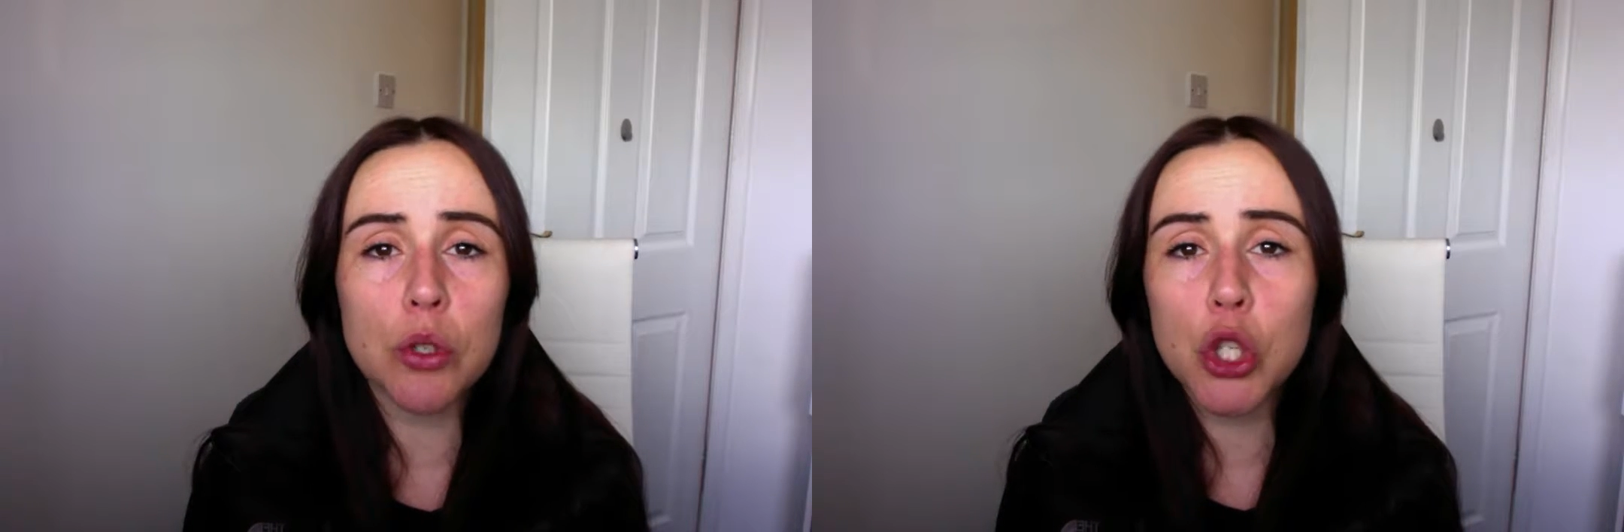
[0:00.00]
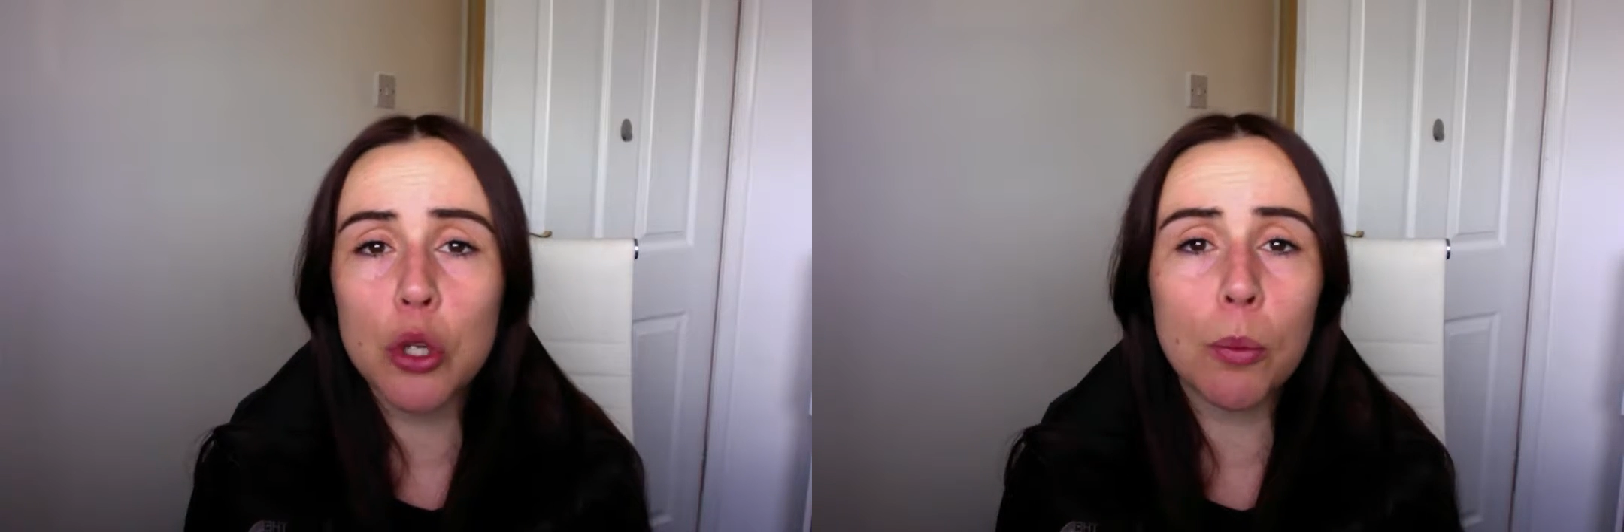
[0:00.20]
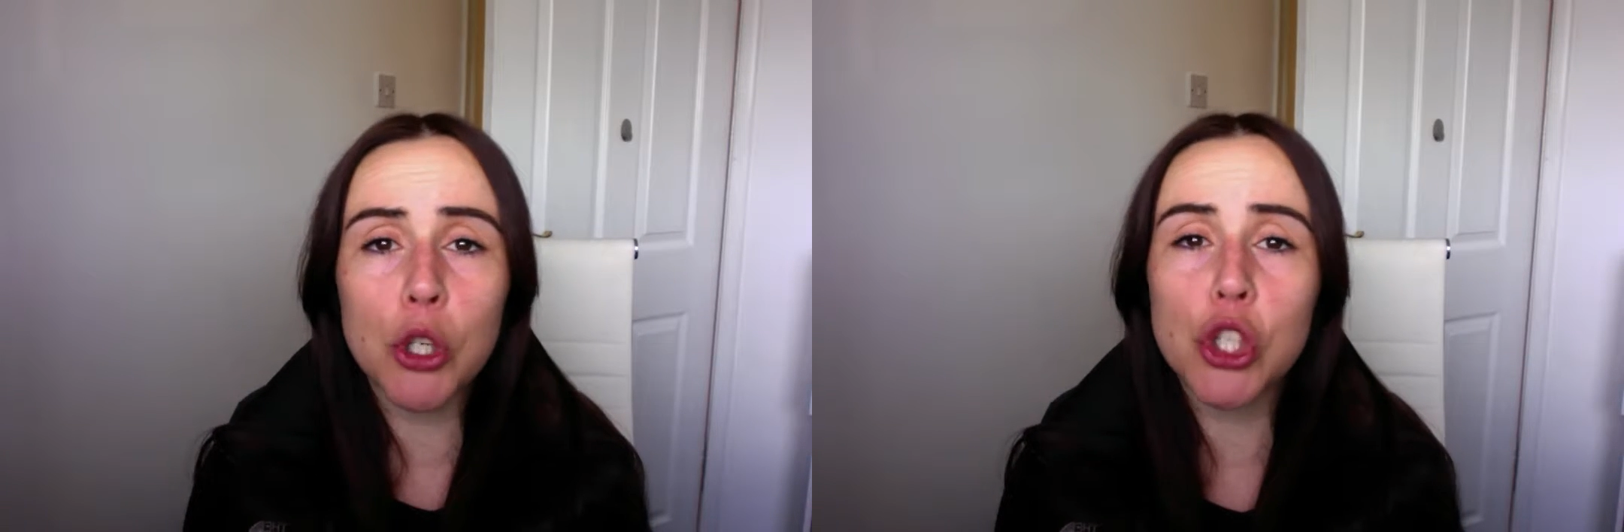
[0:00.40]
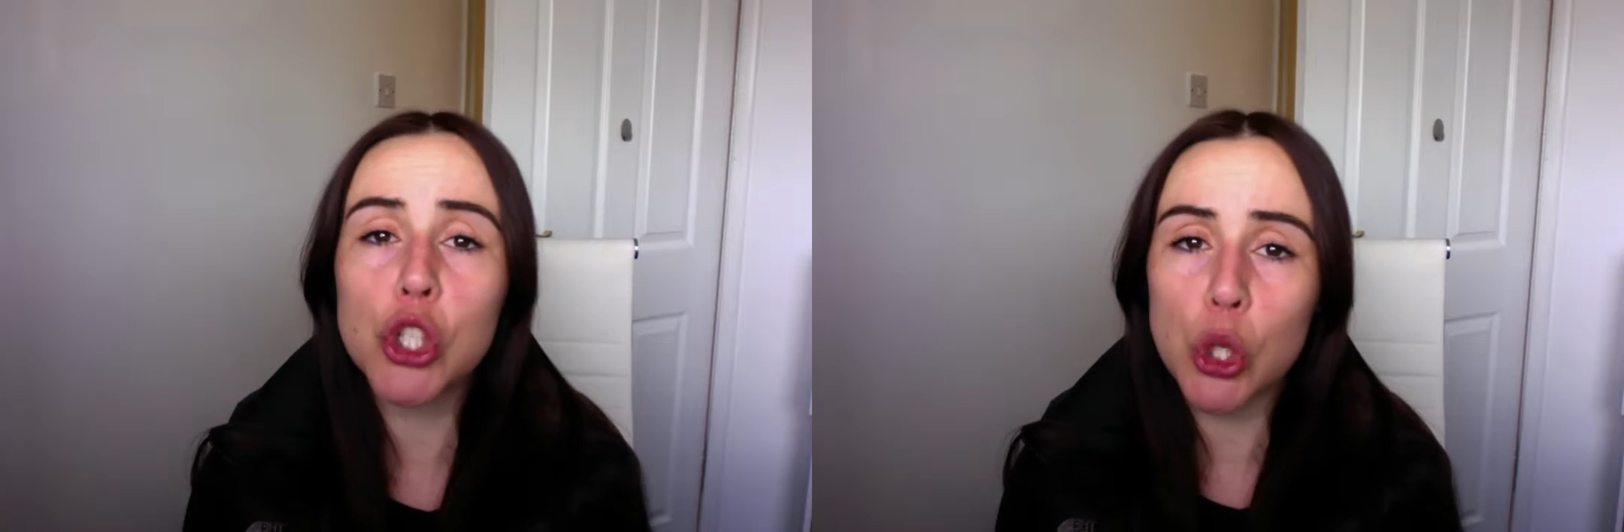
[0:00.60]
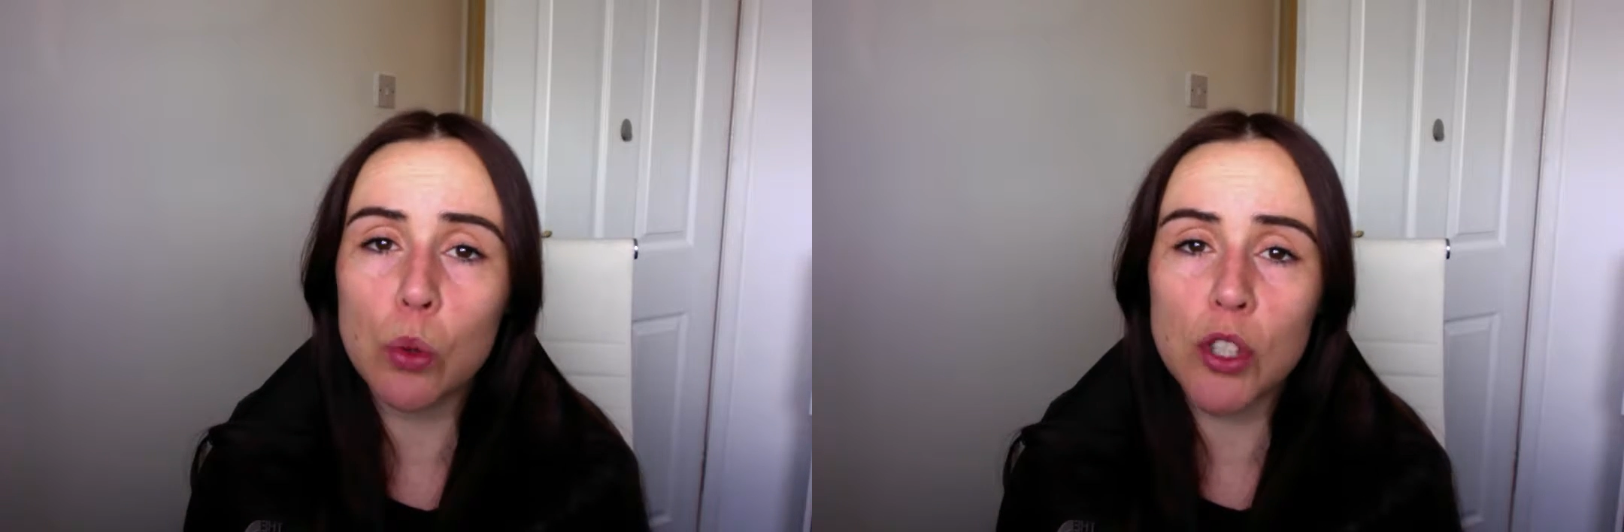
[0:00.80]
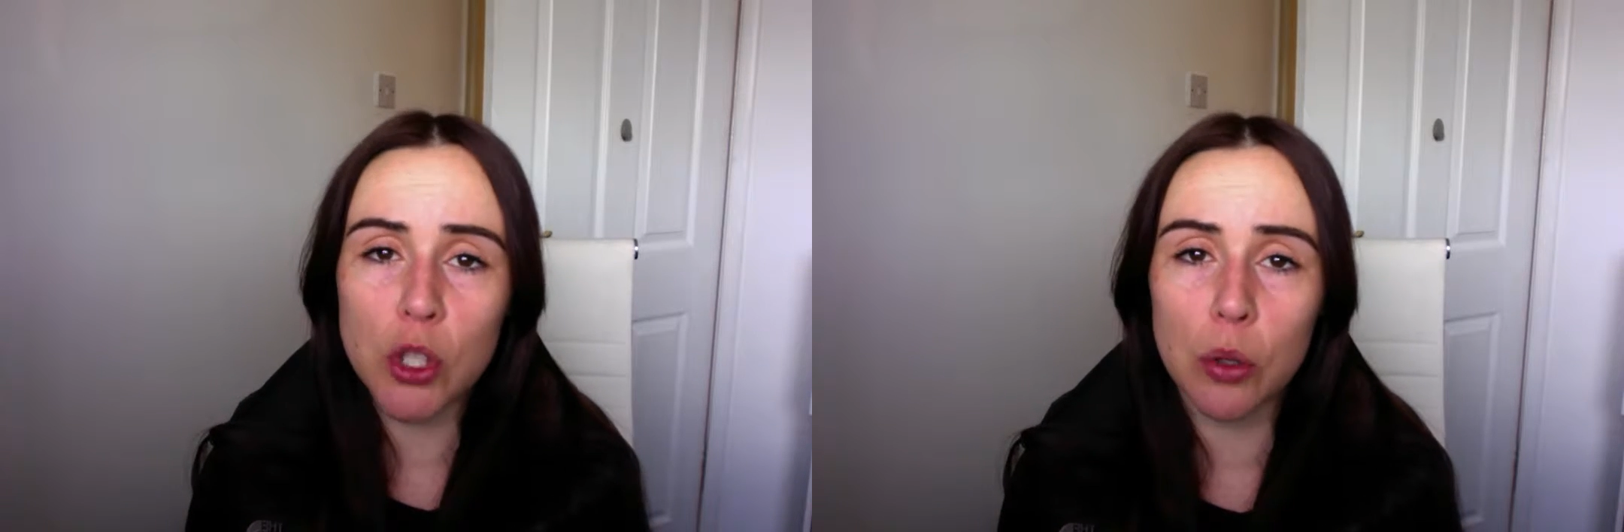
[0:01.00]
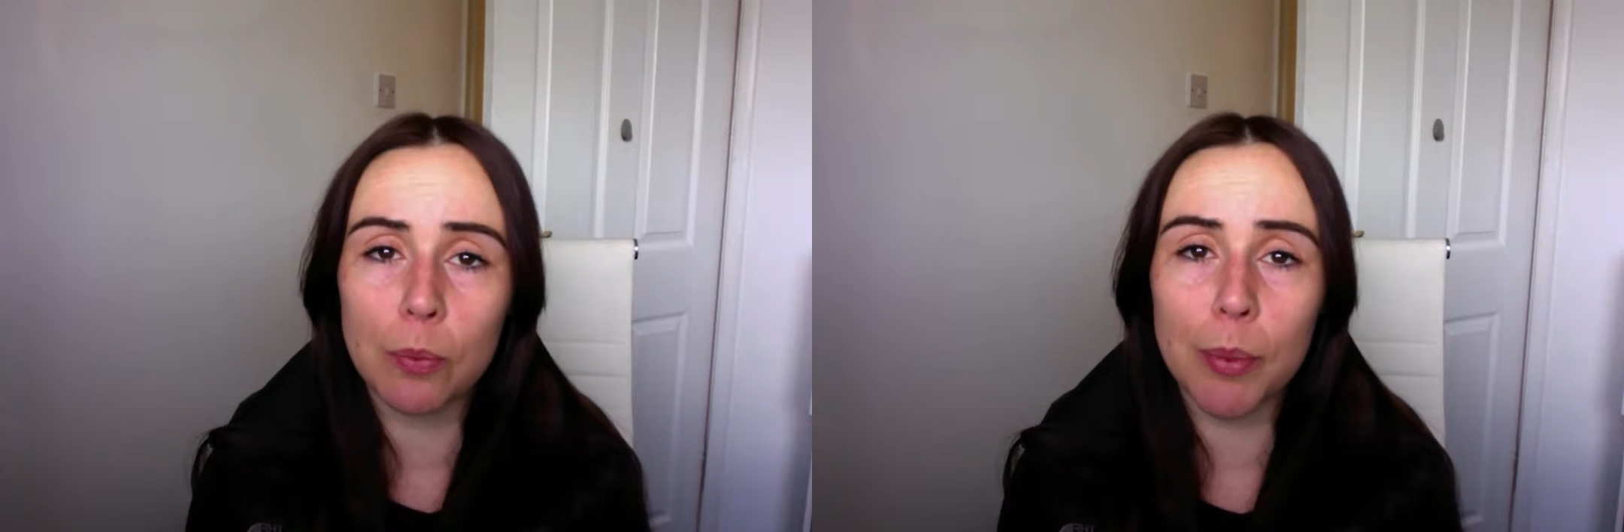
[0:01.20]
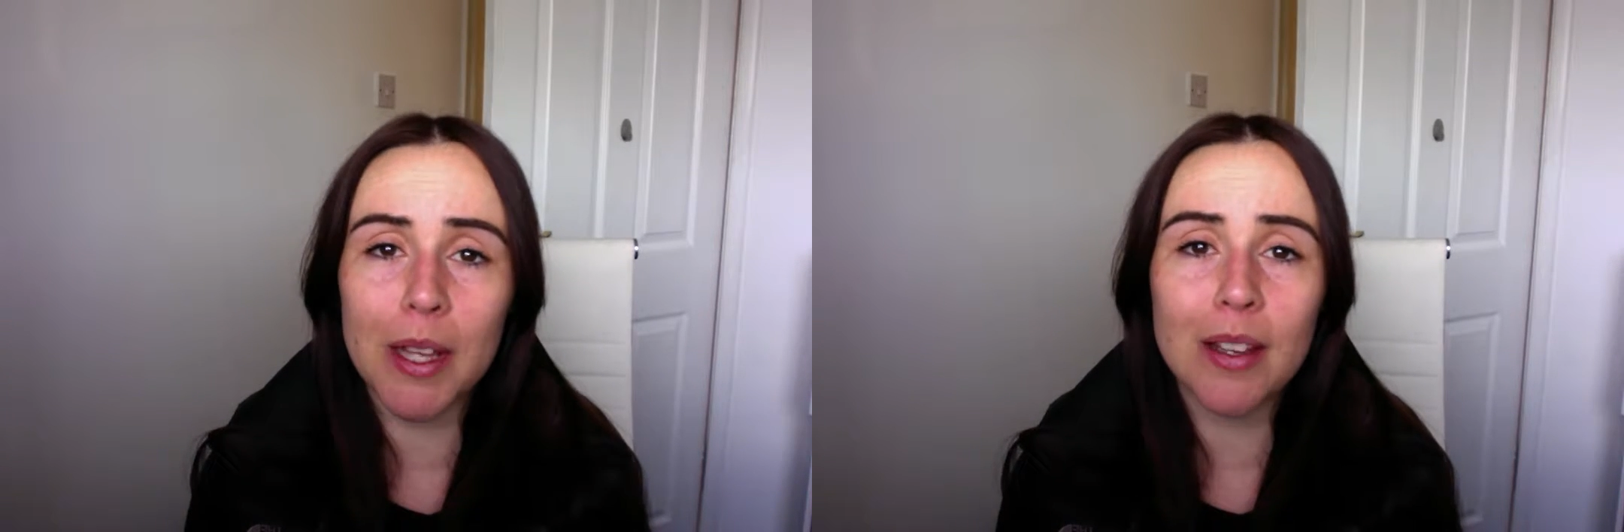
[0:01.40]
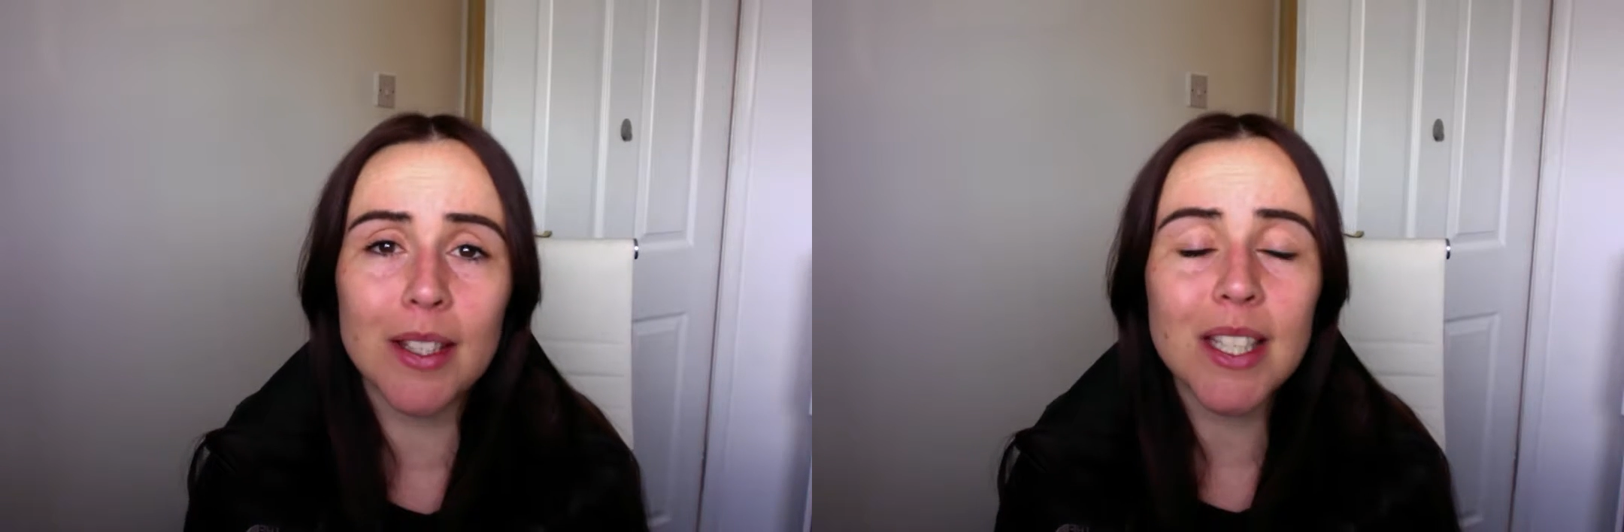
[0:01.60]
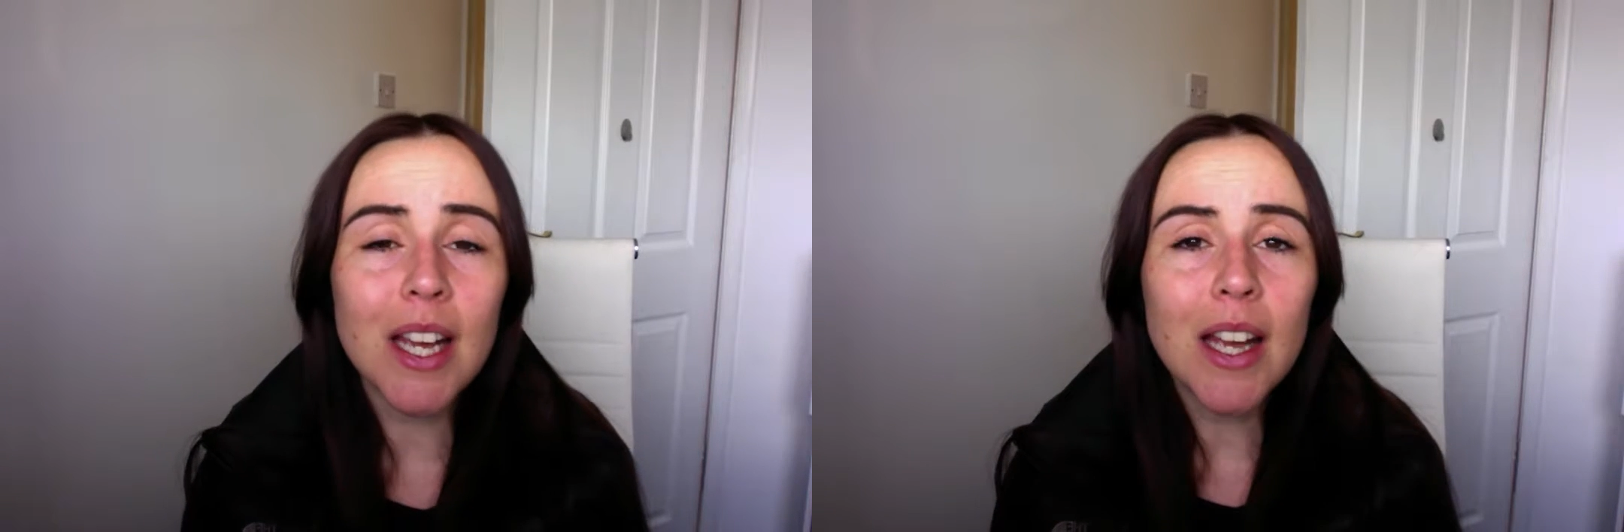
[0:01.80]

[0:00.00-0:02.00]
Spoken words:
too much too soon, because